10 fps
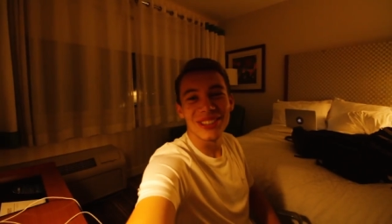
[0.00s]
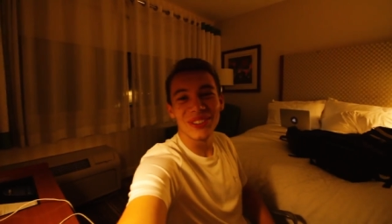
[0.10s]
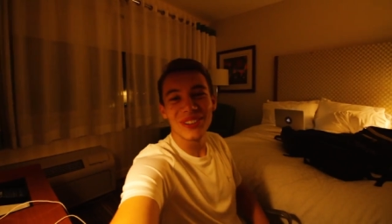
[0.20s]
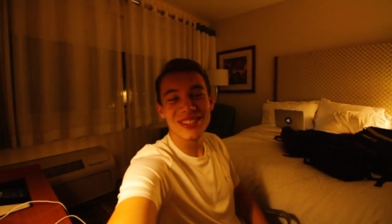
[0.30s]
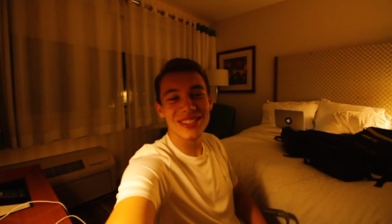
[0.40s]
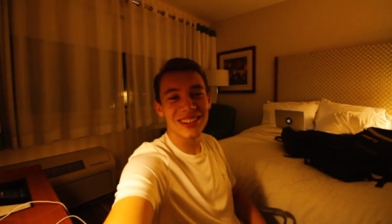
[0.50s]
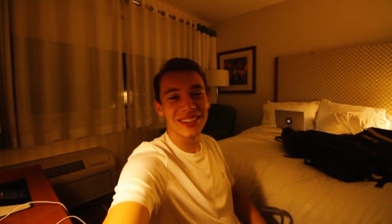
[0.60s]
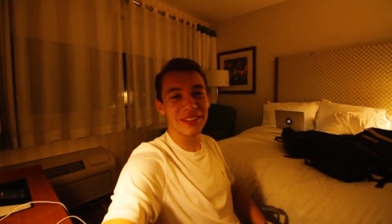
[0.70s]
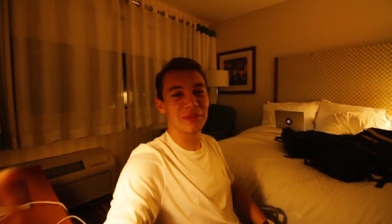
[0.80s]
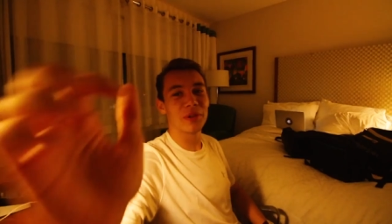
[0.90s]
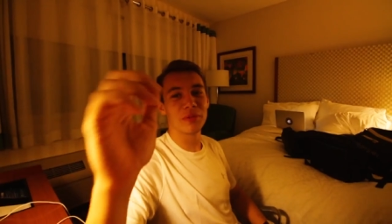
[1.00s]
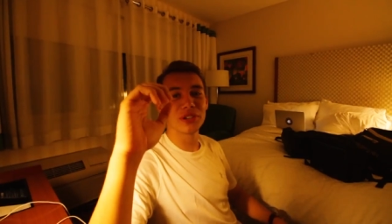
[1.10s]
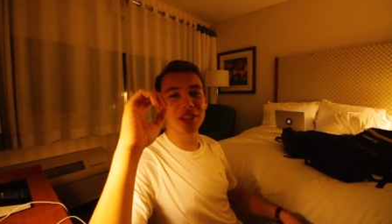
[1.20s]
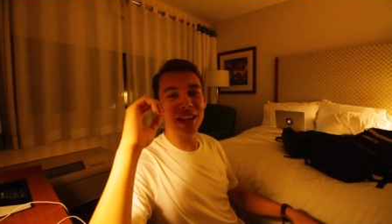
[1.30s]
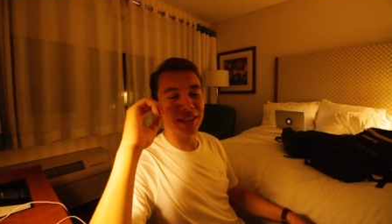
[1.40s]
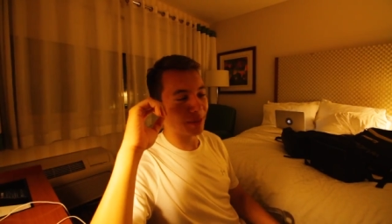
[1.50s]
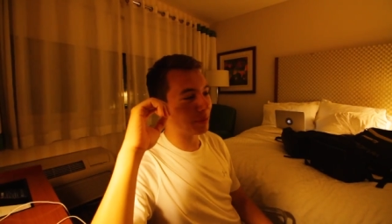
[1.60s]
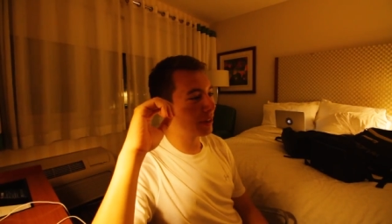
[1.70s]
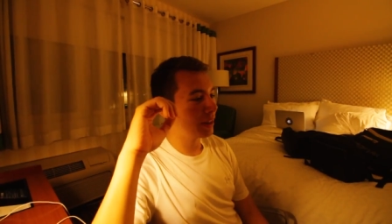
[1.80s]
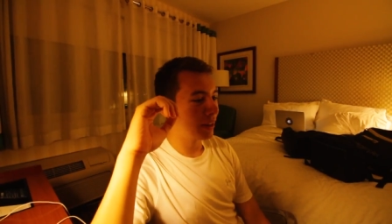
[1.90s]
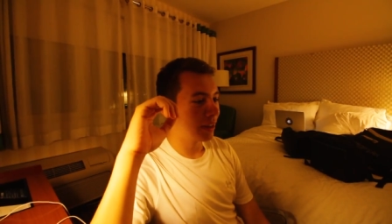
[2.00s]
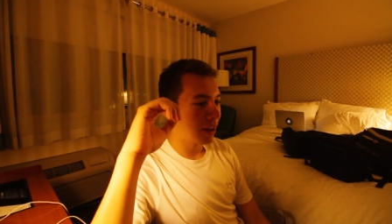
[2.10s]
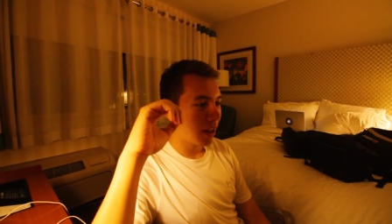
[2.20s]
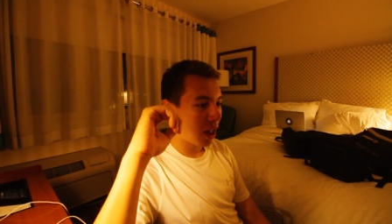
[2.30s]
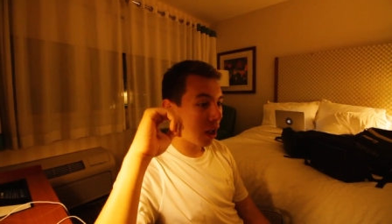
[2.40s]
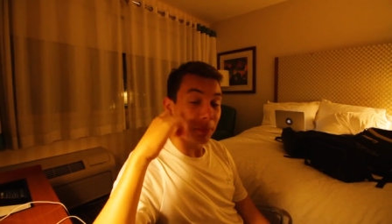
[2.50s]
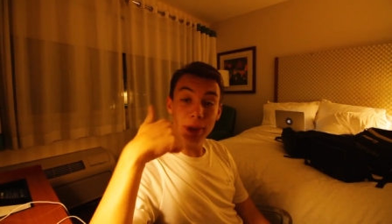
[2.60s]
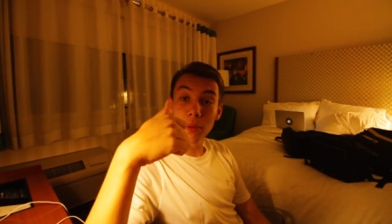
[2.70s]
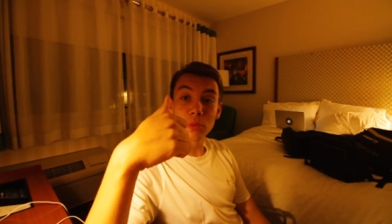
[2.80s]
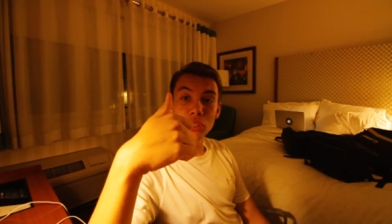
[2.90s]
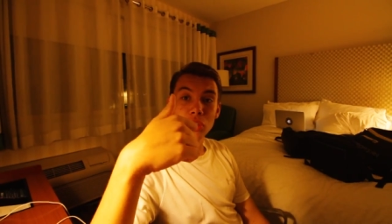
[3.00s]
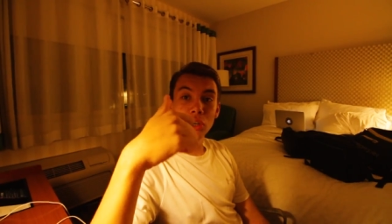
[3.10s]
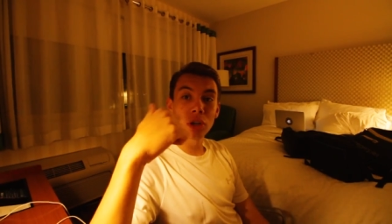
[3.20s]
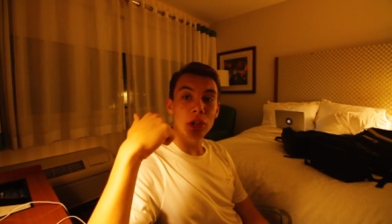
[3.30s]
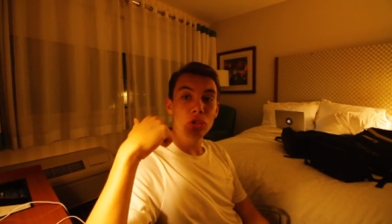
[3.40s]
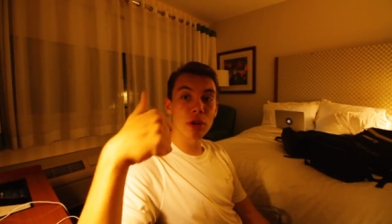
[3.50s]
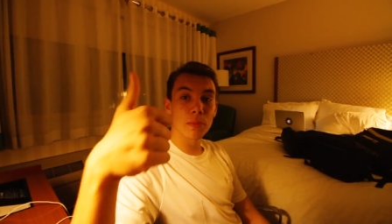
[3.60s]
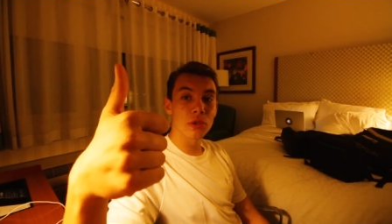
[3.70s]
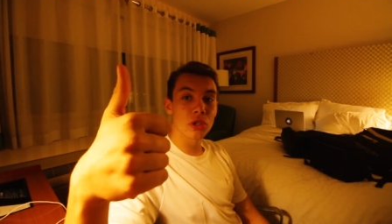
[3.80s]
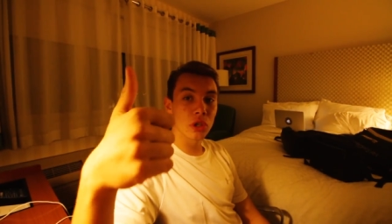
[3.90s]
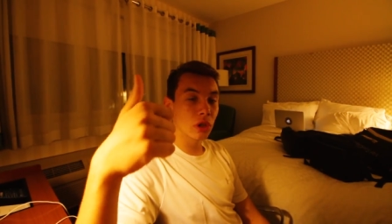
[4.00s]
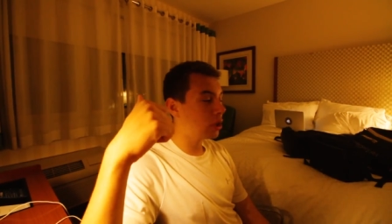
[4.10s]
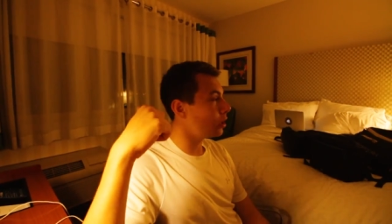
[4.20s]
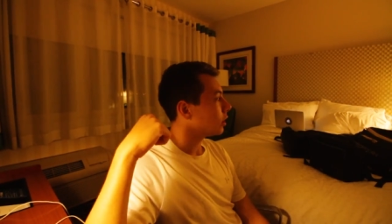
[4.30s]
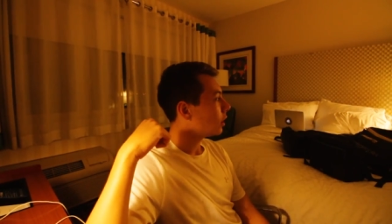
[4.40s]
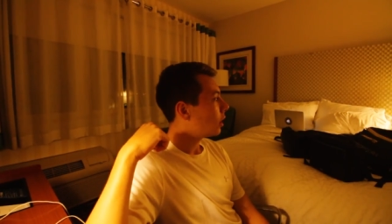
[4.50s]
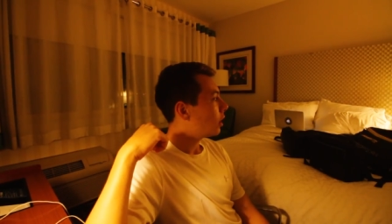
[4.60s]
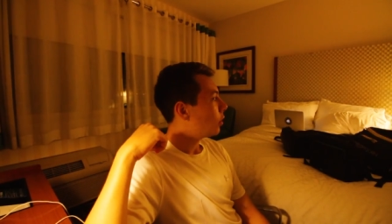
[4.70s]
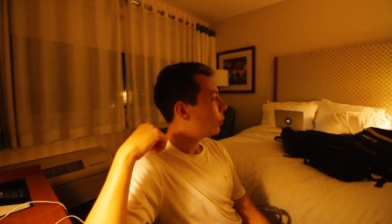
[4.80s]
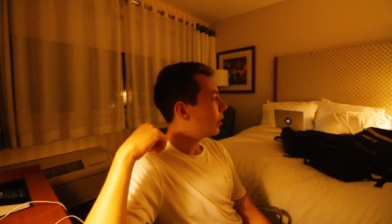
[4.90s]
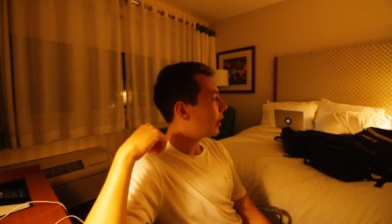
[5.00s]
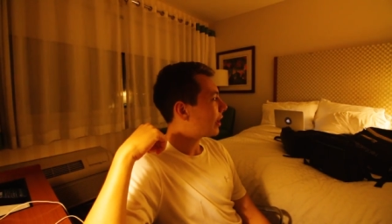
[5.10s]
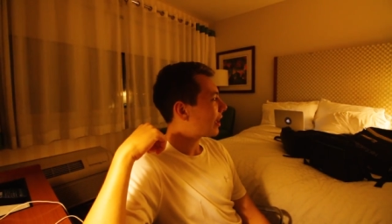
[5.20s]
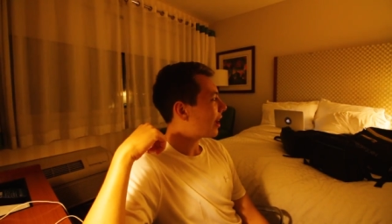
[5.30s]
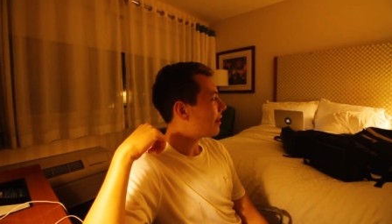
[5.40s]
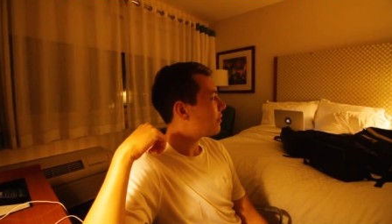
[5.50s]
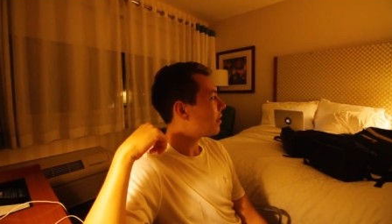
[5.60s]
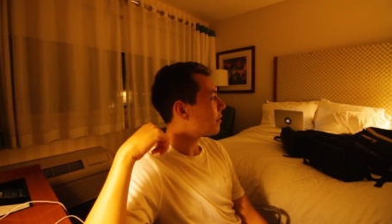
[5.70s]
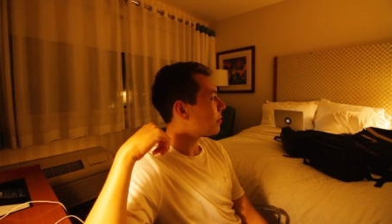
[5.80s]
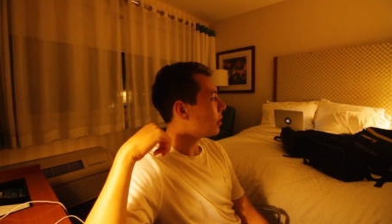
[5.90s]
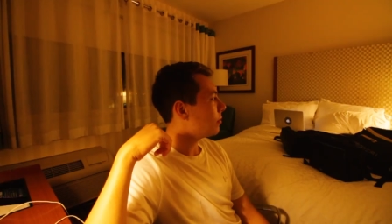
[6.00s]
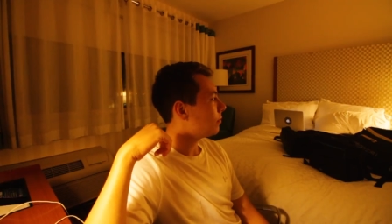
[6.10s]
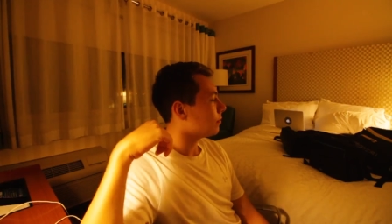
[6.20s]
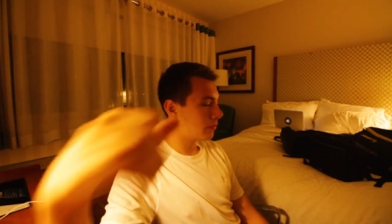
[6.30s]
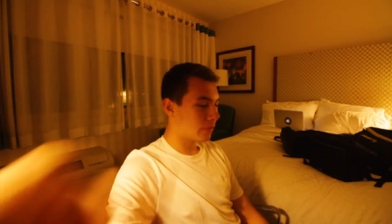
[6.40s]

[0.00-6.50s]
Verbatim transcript: so we're just chilling in the room. We just ate something. Um, game was good. Trip was good. We're like, how far from home?